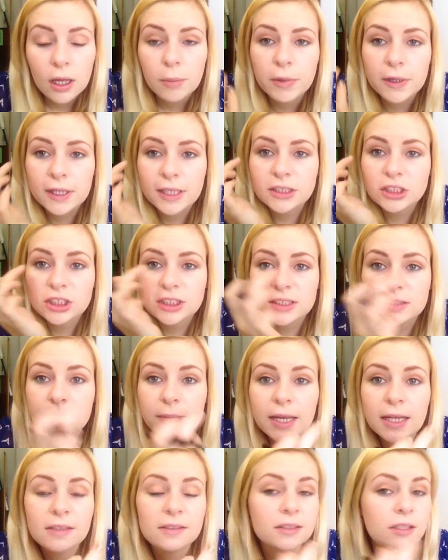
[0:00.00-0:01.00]
But this just
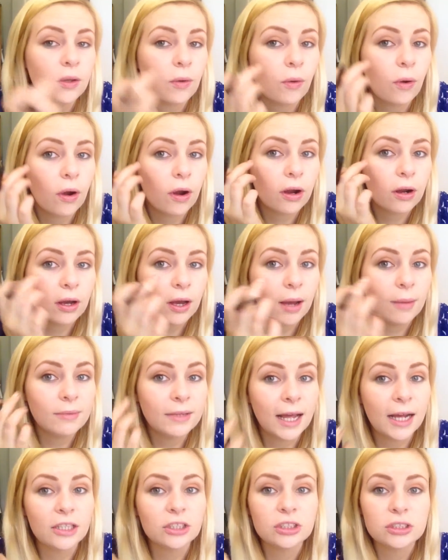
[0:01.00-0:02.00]
makes your
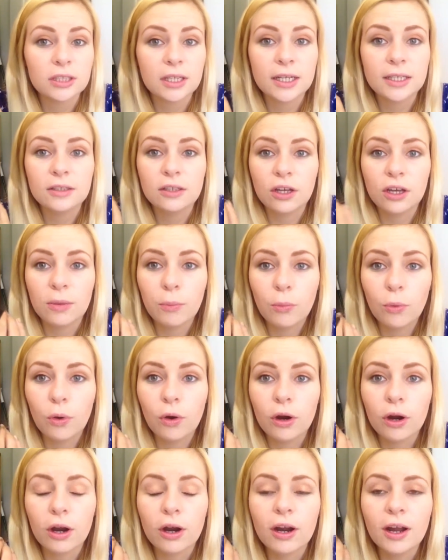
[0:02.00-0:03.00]
lash line look
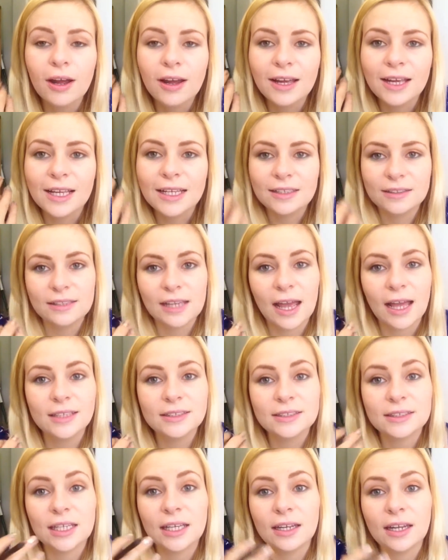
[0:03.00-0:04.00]
more
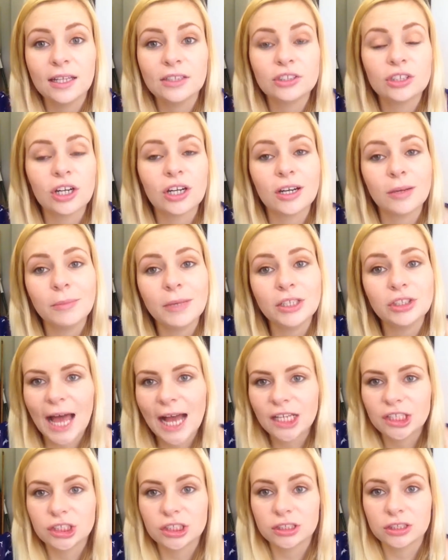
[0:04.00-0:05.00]
intense, and in turn it makes
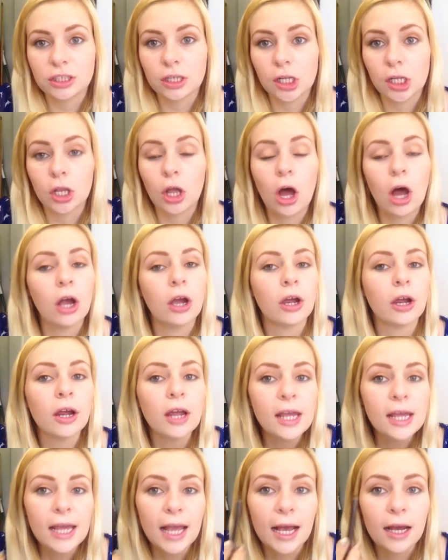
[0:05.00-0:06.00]
lashes look longer,
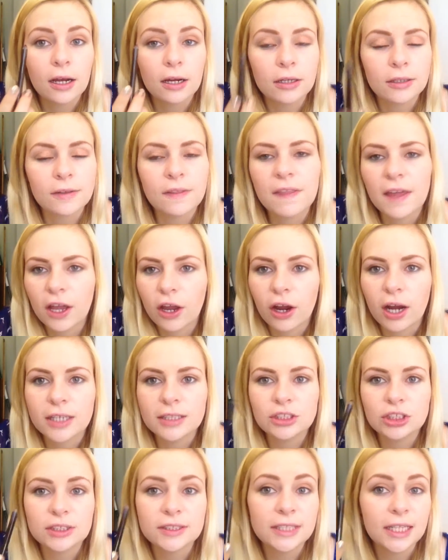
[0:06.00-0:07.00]
or thicker
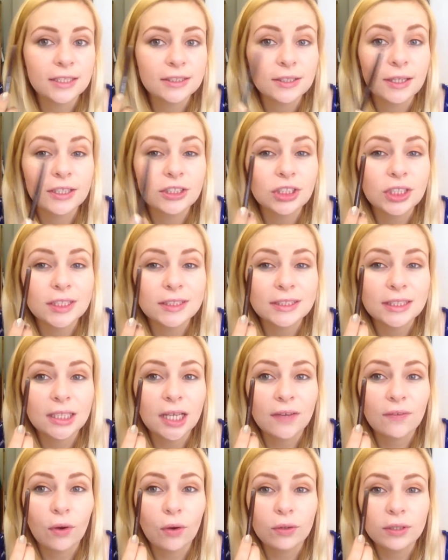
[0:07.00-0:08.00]
I should say. So as you can
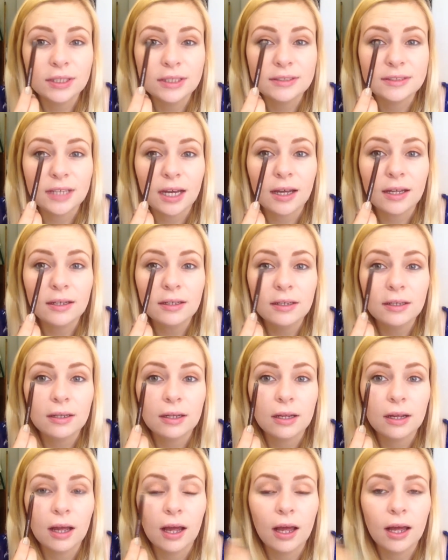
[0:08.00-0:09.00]
see, I've only done
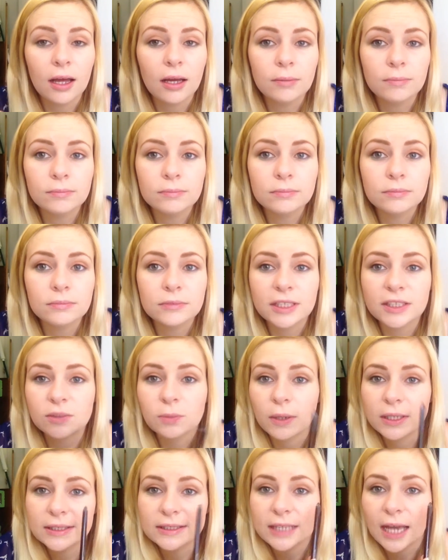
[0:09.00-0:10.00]
this
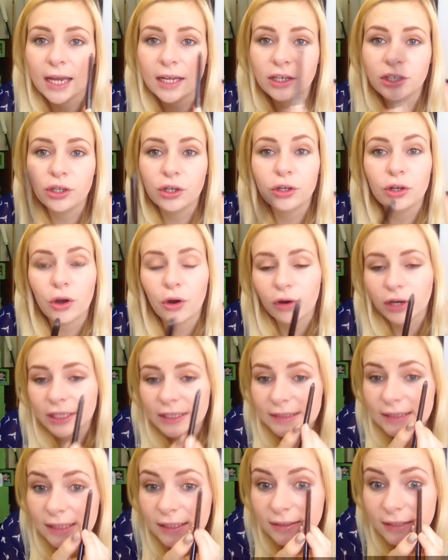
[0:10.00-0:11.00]
one side, and you can
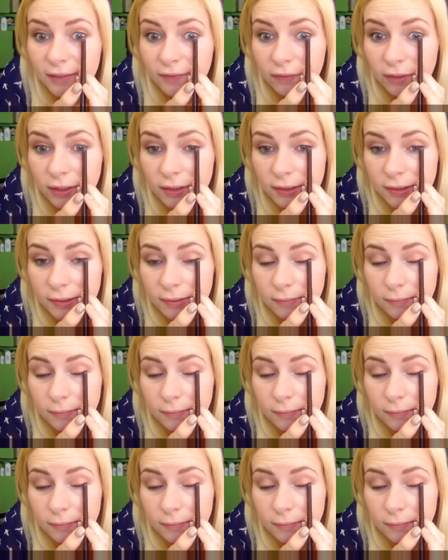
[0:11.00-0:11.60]
already see the difference.